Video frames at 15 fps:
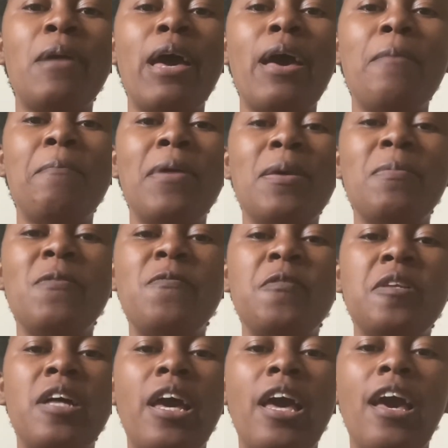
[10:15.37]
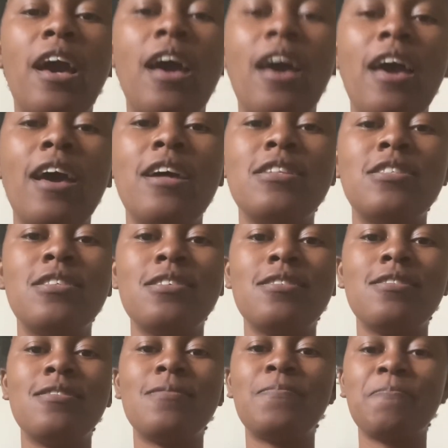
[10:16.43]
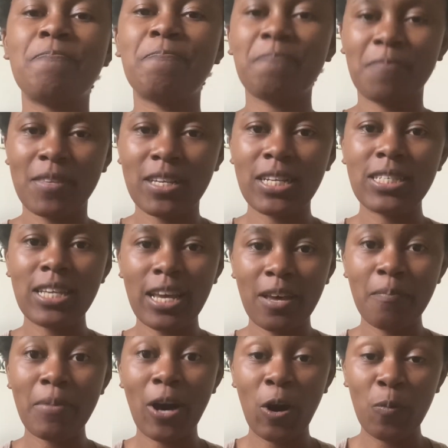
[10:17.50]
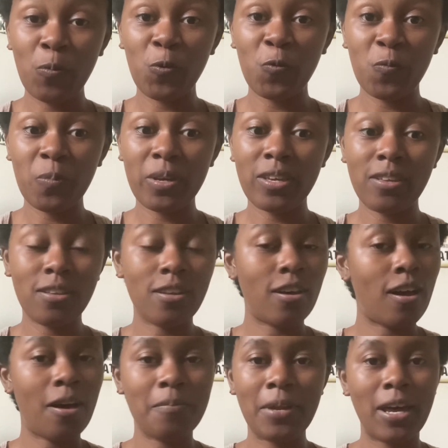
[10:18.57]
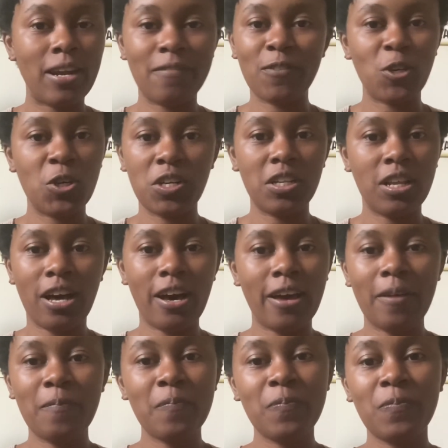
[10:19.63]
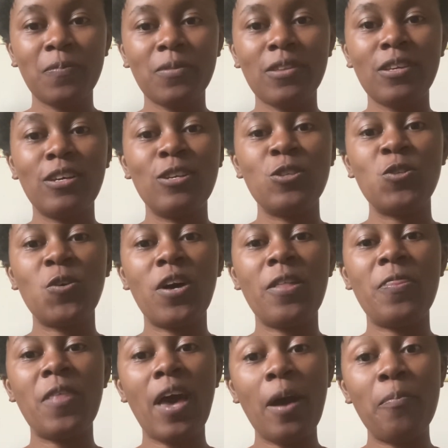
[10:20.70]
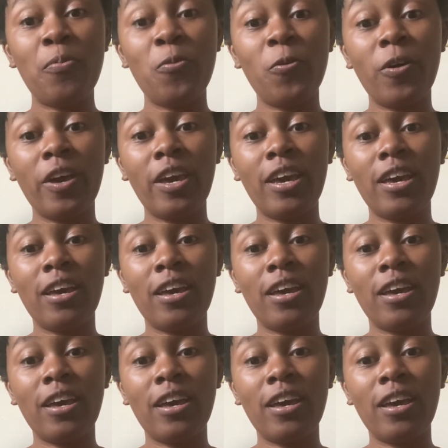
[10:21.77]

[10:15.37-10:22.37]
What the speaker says: made me feel like I had to take a bowel movement. I'm not even gonna lie. So at that point,